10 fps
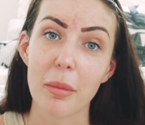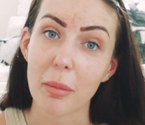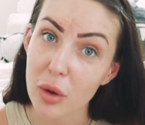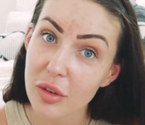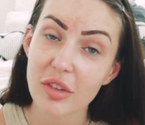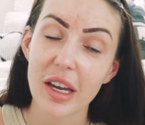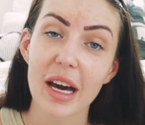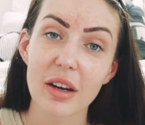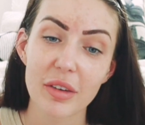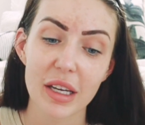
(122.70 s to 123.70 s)
the moisture
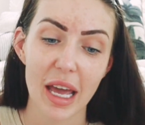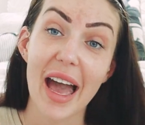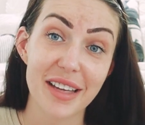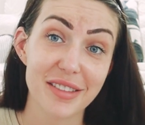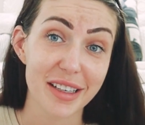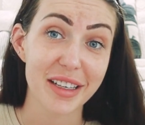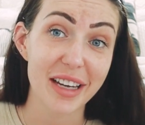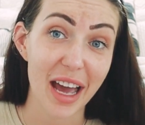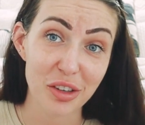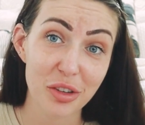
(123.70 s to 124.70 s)
out of it, and it
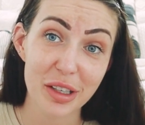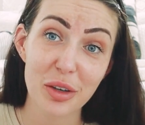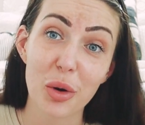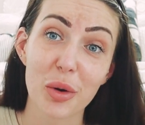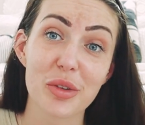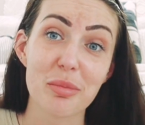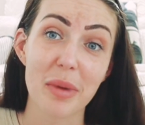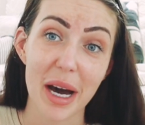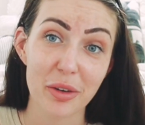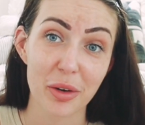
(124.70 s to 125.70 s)
can actually cause
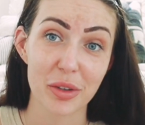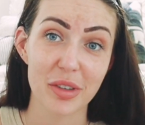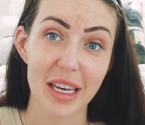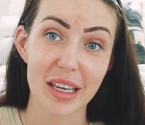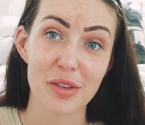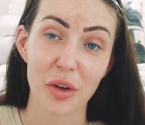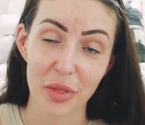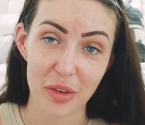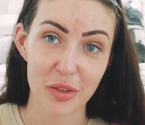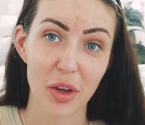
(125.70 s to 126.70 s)
micro tears
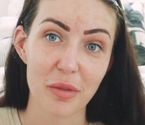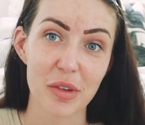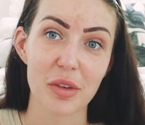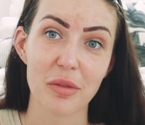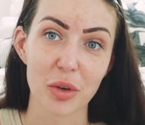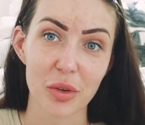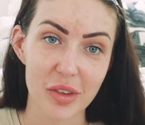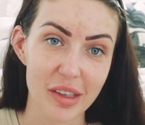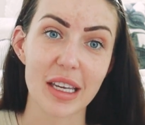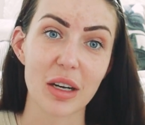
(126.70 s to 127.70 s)
on the surface of your
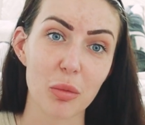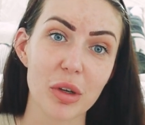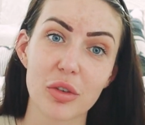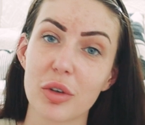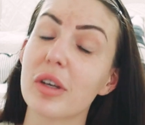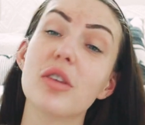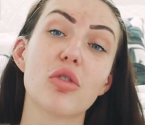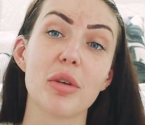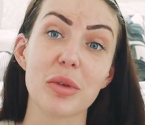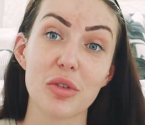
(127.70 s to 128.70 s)
skin, which could
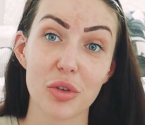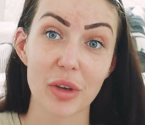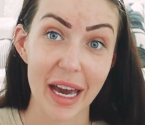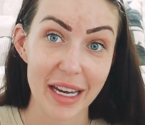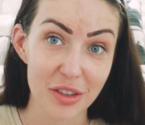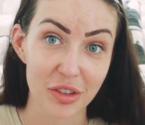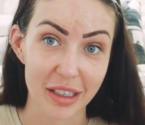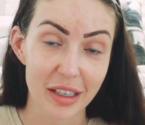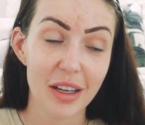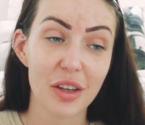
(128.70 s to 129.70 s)
contribute to aging.
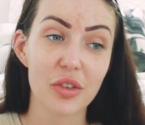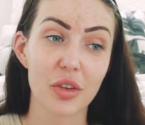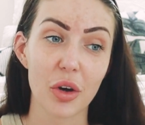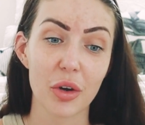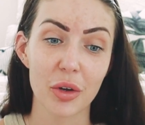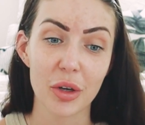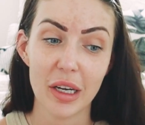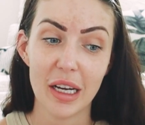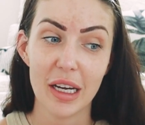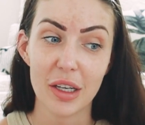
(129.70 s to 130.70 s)
So
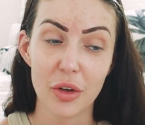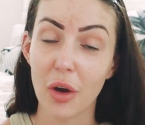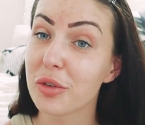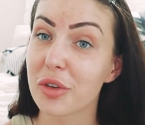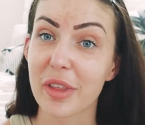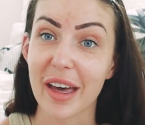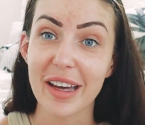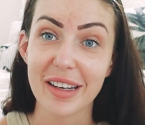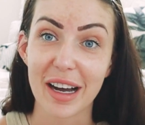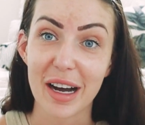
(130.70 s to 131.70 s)
don't do
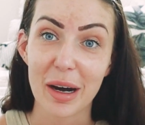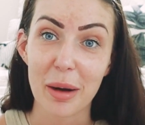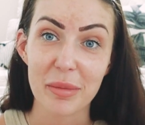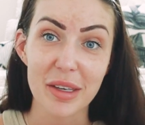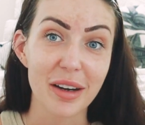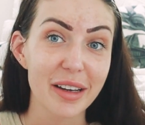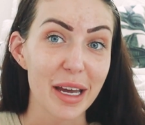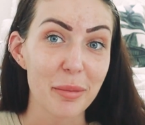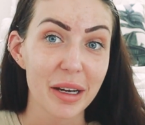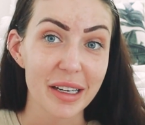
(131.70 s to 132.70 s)
that. Younger
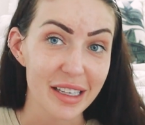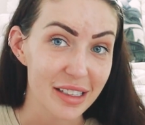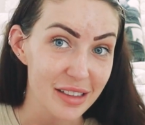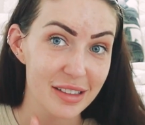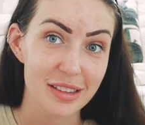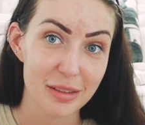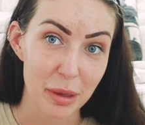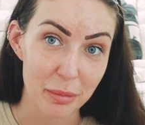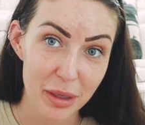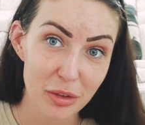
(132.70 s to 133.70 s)
Emma is
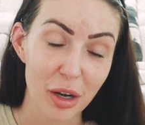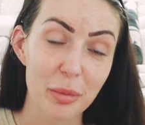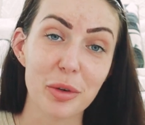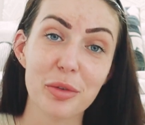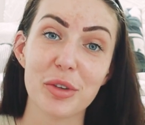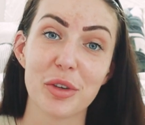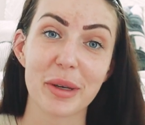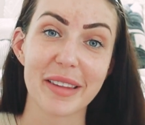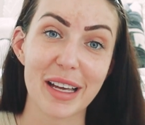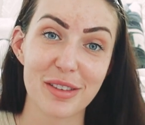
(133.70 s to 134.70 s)
in big trouble for
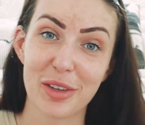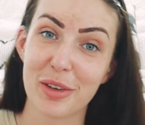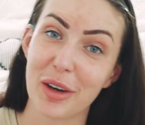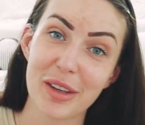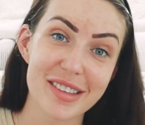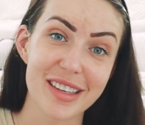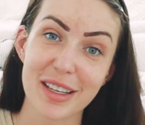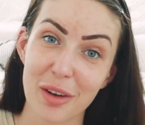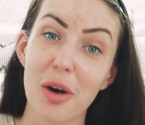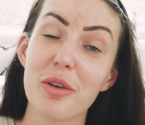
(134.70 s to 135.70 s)
doing that to her
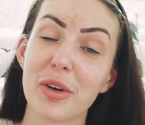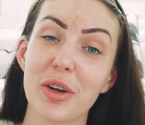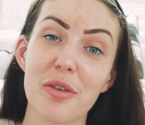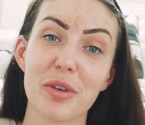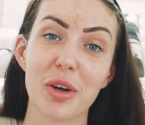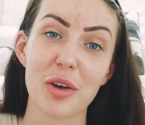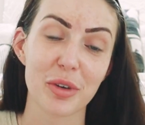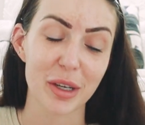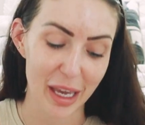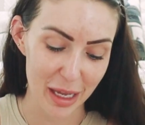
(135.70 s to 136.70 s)
skin over and over and
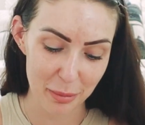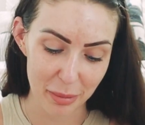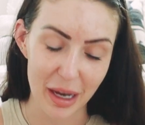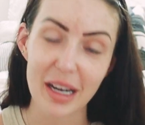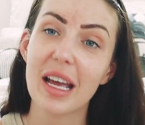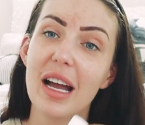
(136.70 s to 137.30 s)
over again. But